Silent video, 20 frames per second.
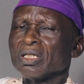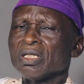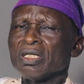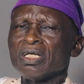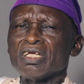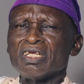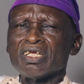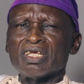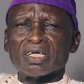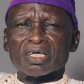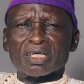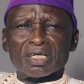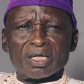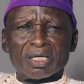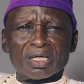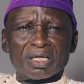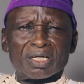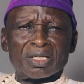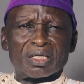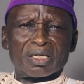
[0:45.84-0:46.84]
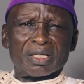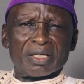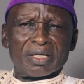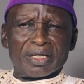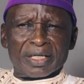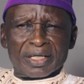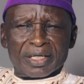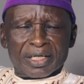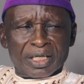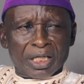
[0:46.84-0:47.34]
indicates
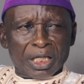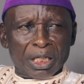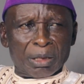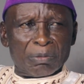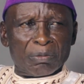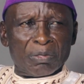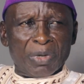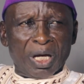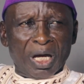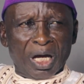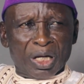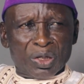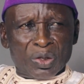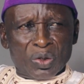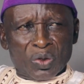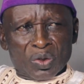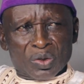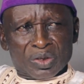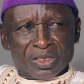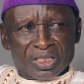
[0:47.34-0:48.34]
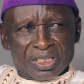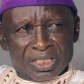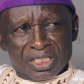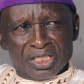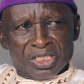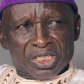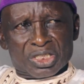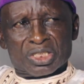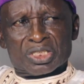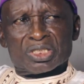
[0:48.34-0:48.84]
they came along
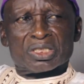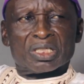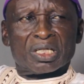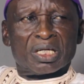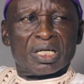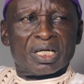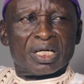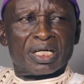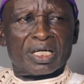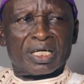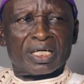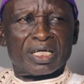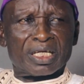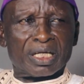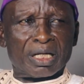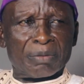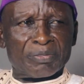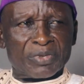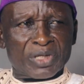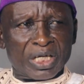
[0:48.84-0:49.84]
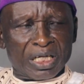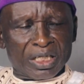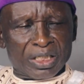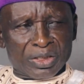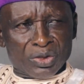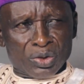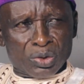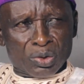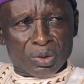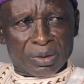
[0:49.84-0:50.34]
this area that I'm
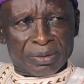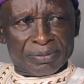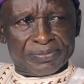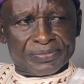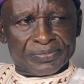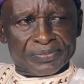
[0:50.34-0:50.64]
telling you.